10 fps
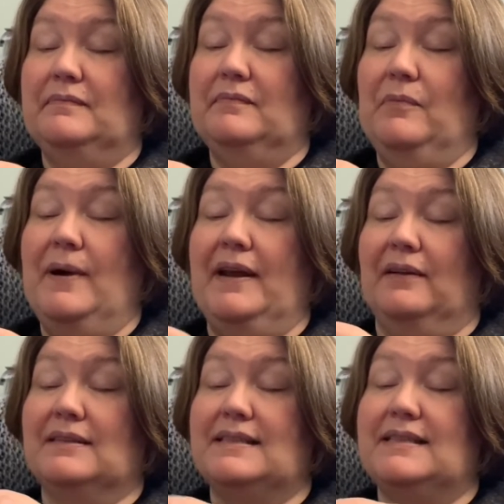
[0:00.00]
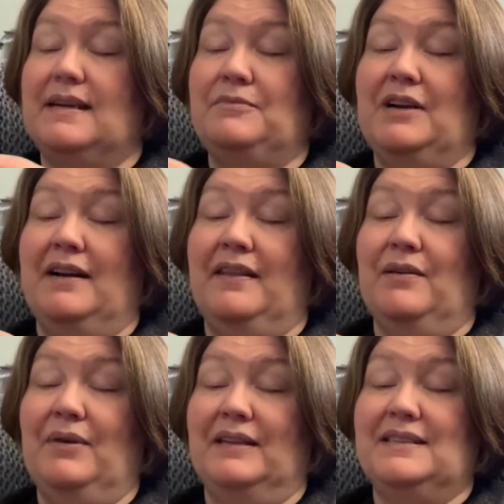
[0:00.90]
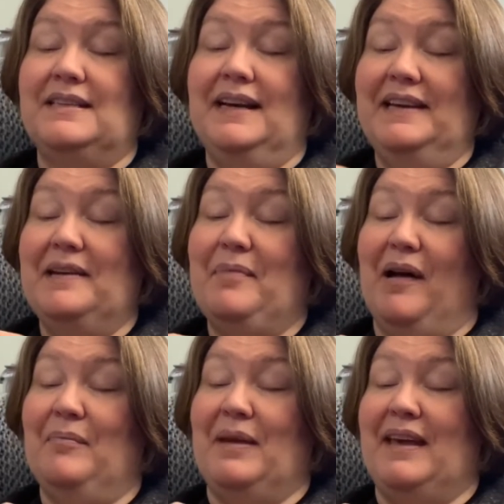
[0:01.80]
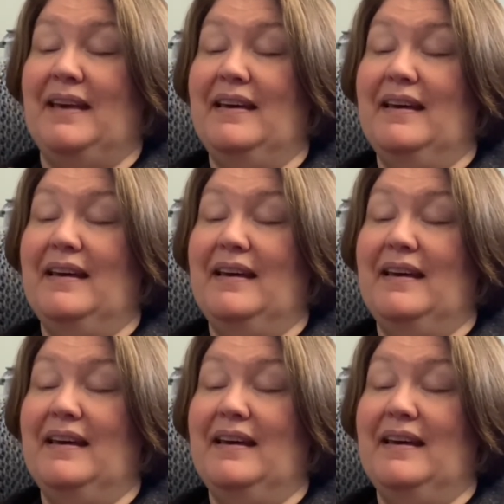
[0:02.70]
what else? I'm trying to think of what else to tell you about me.